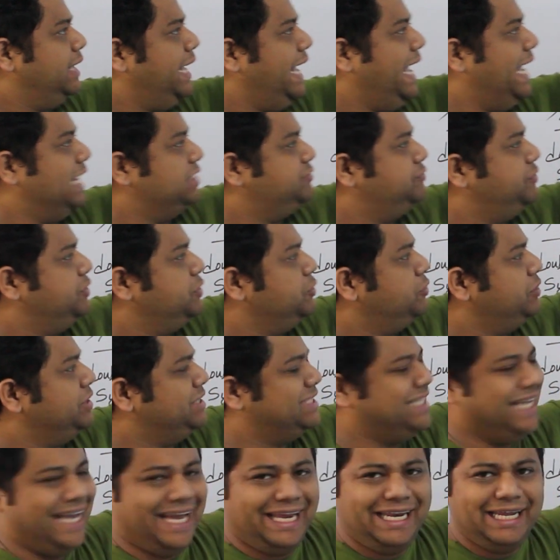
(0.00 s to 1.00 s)
As we know
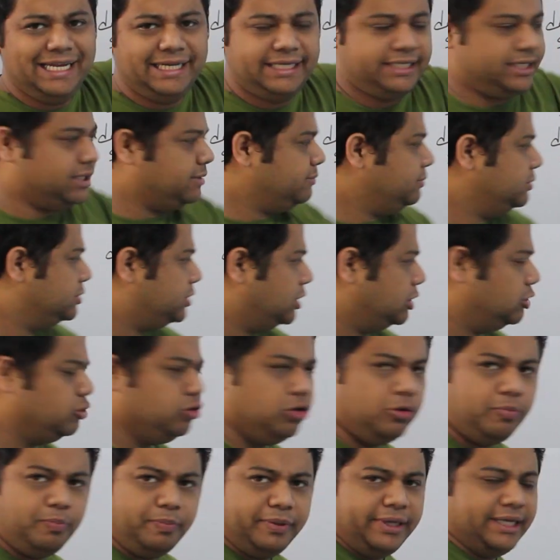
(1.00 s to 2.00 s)
it's nth term, the
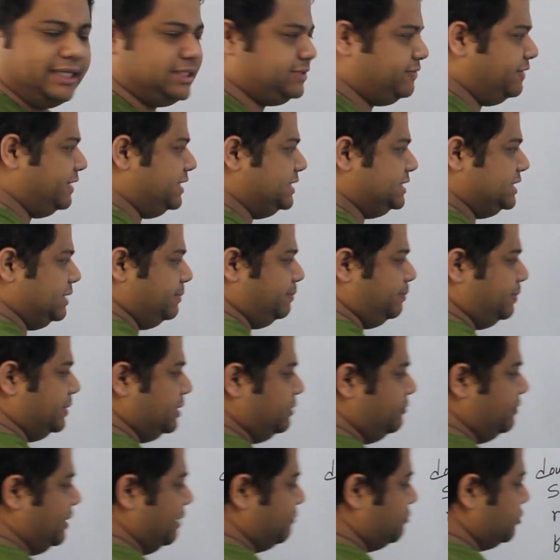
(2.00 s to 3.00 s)
loop is very
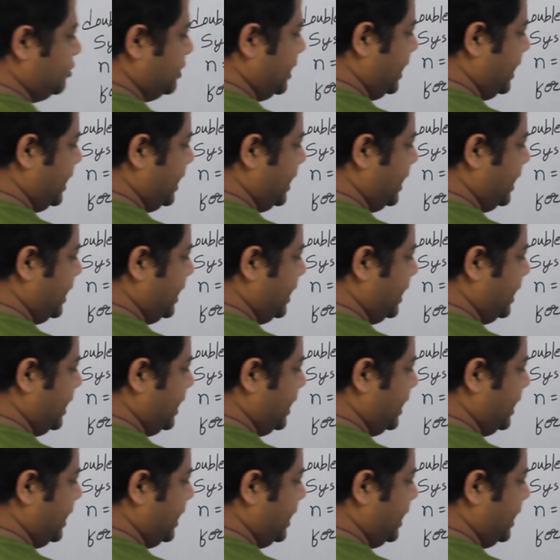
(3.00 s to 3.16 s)
simple. We have to